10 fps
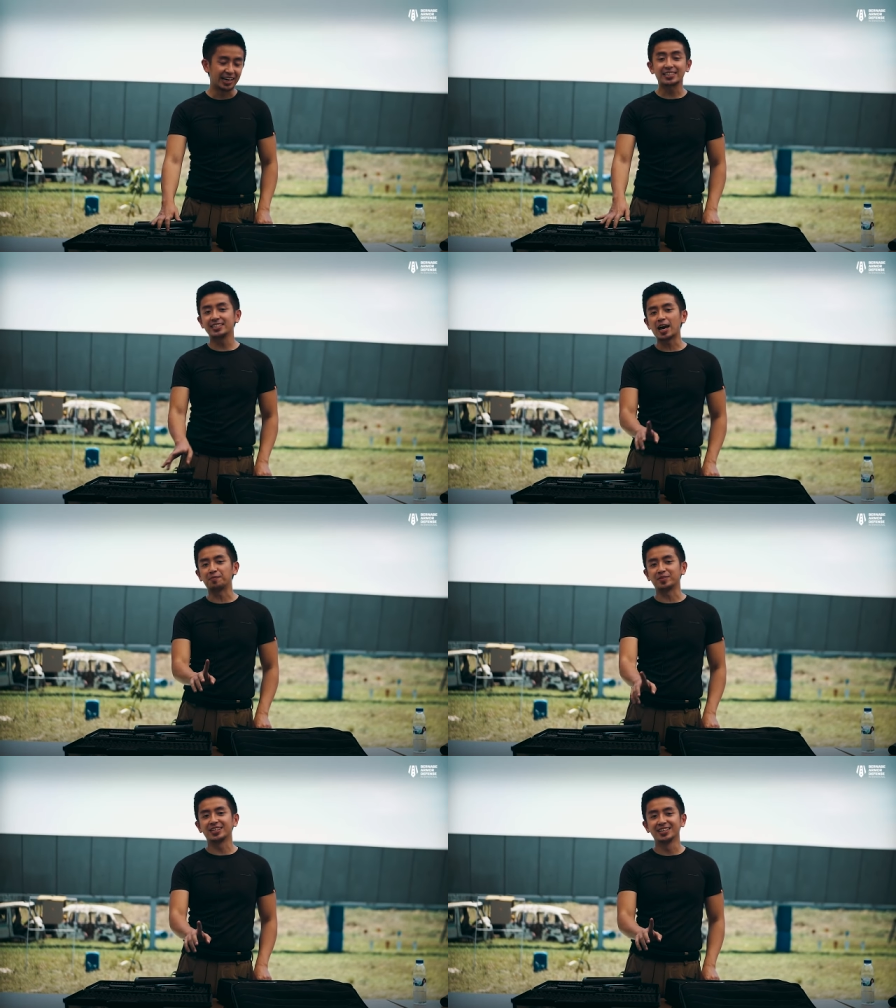
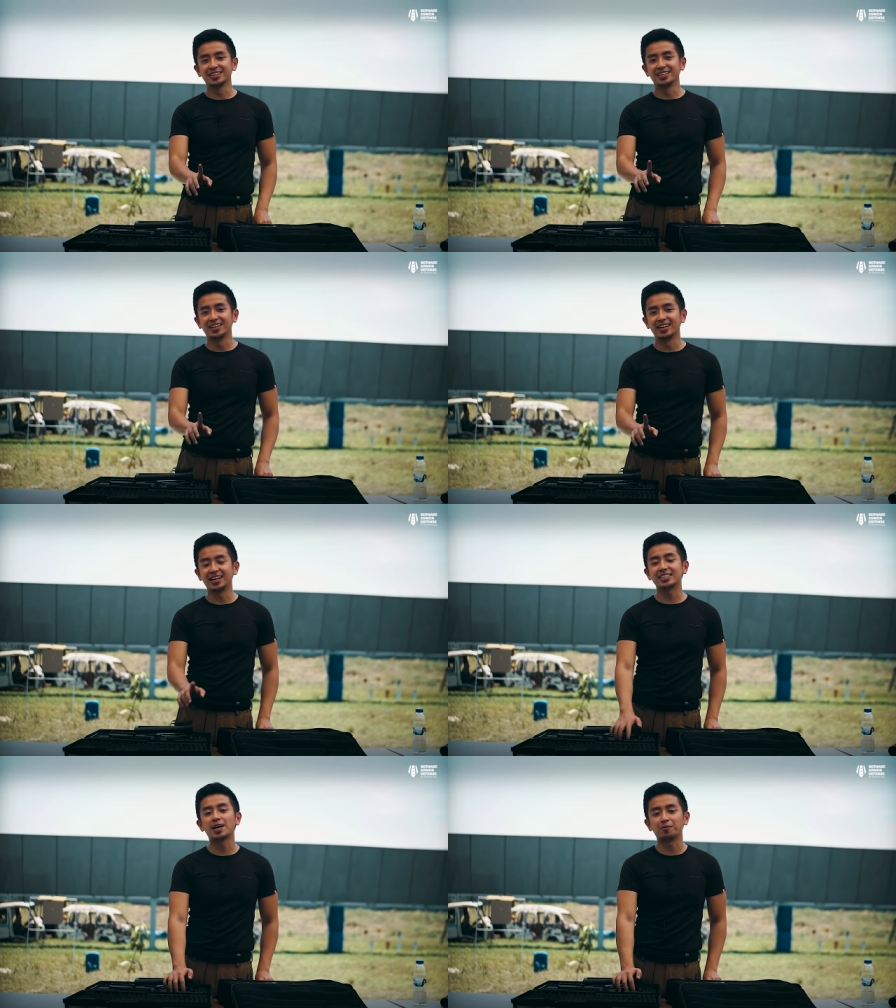Except,
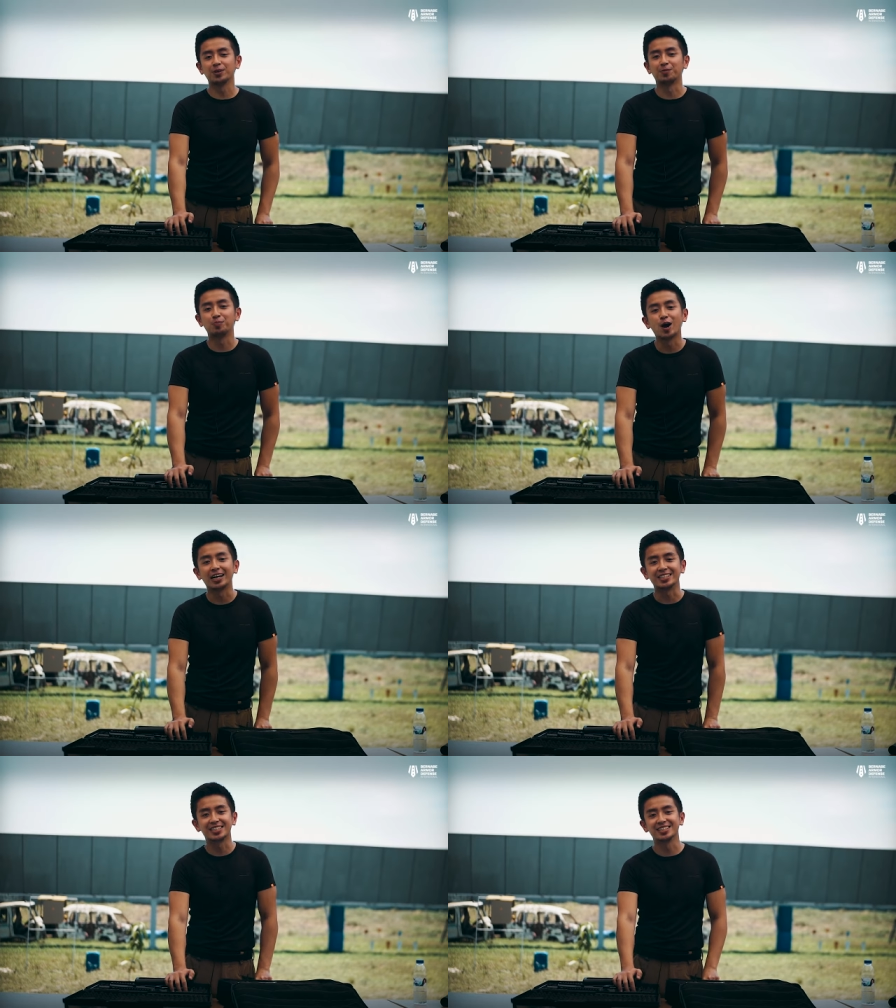except for the
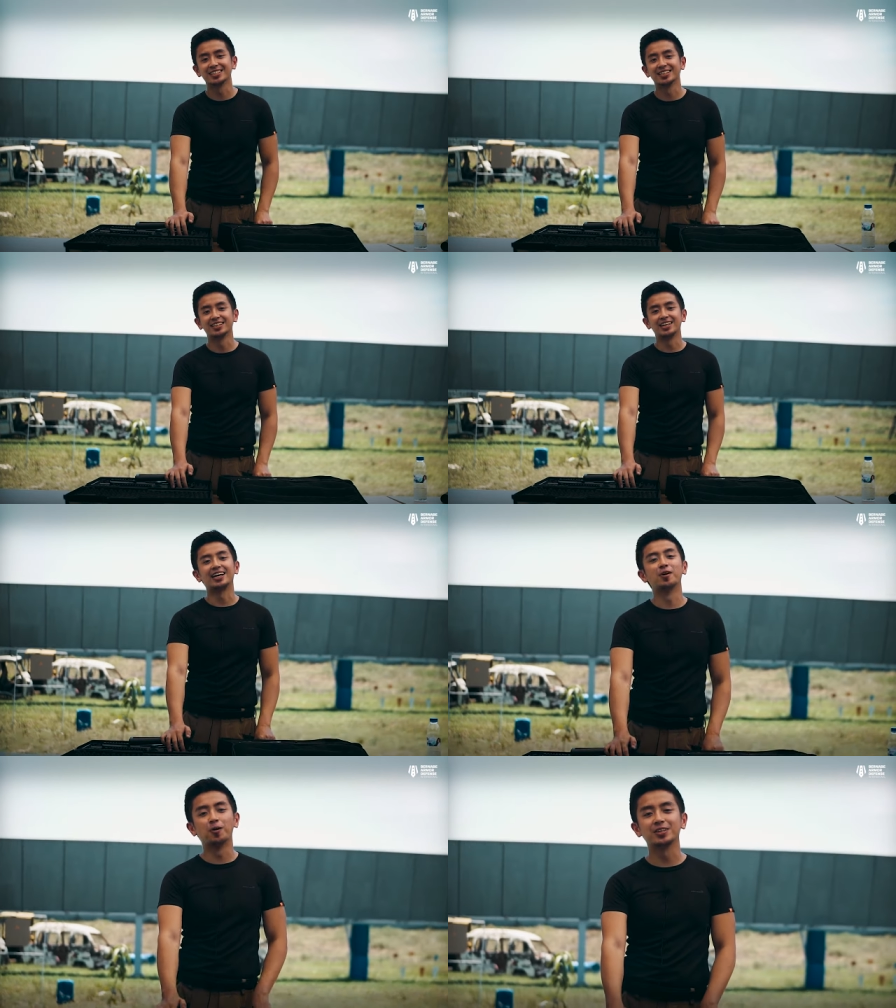price.
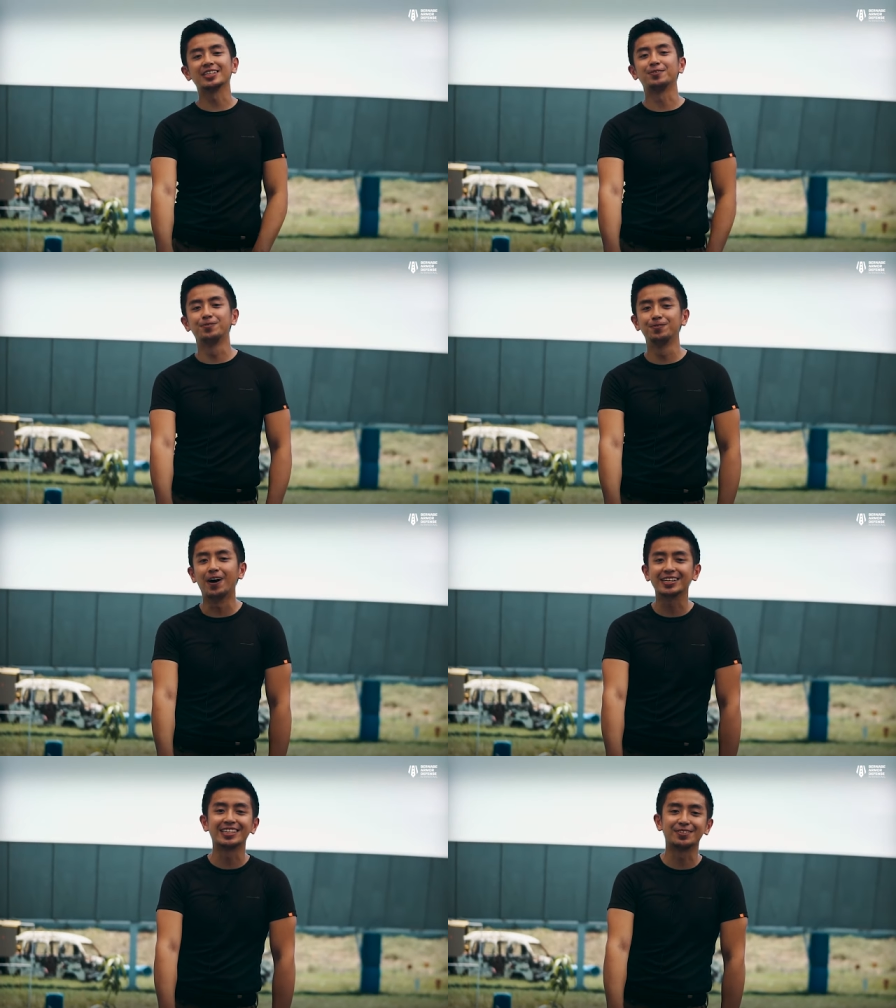and holy
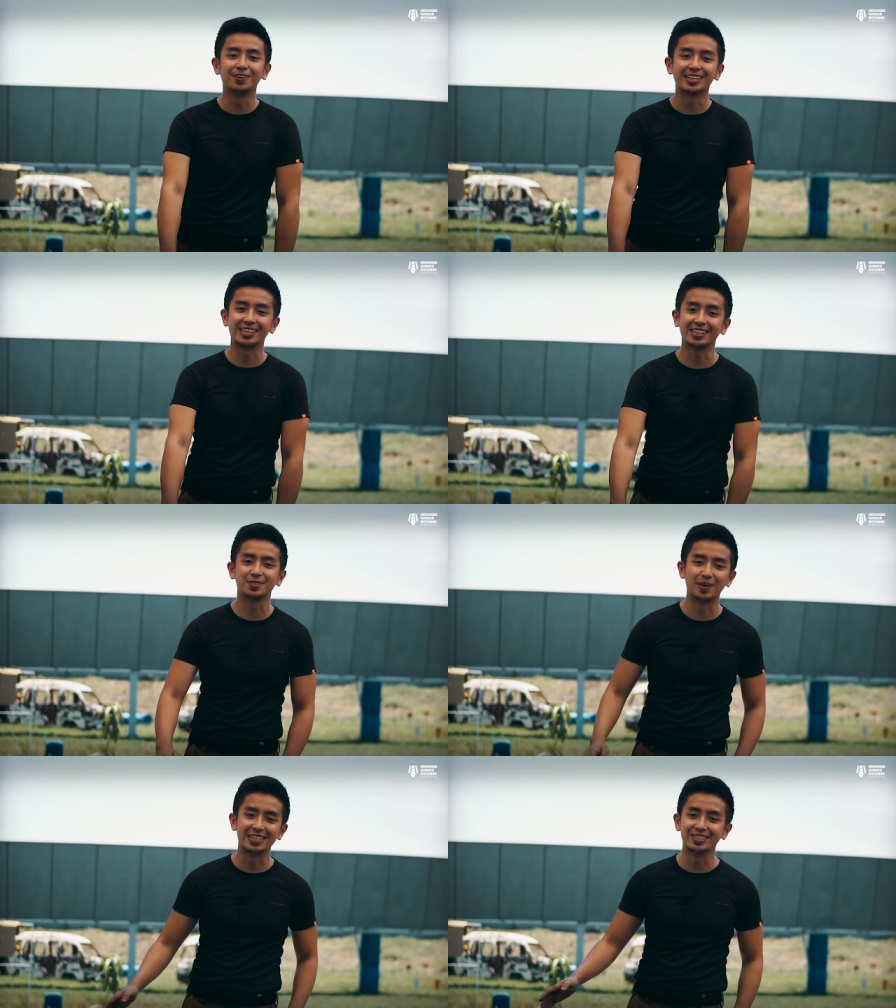fuck, it's fucking
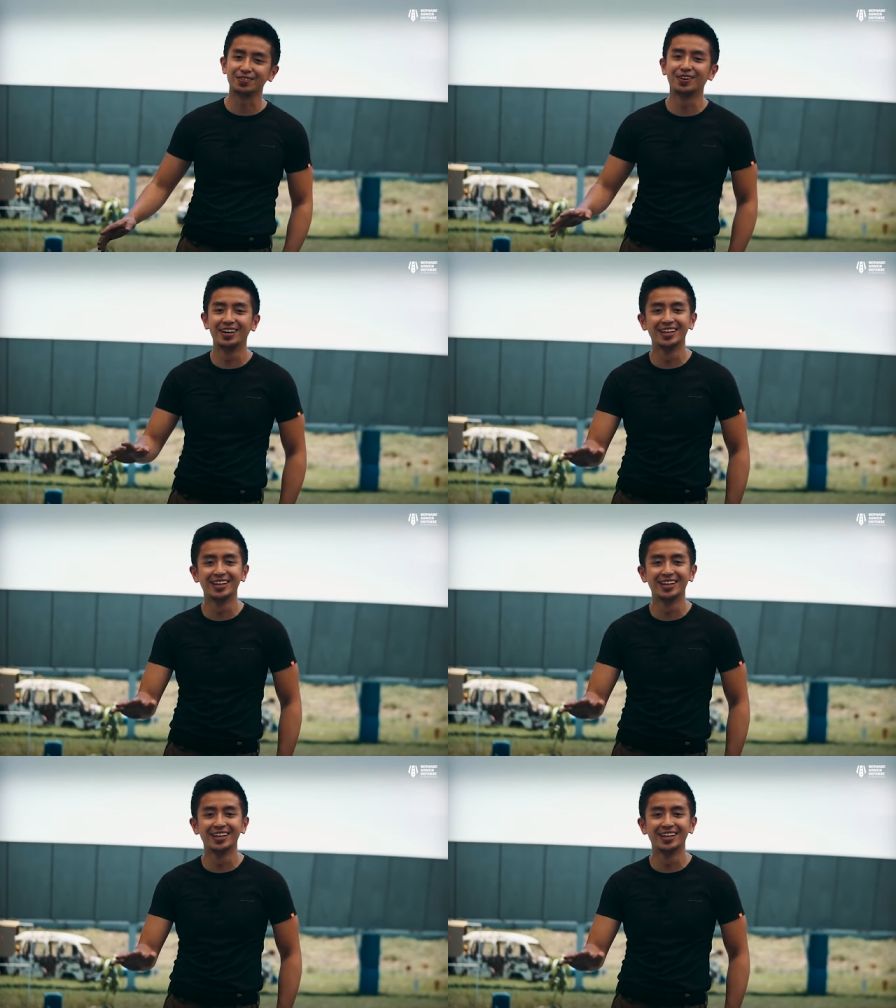expensive.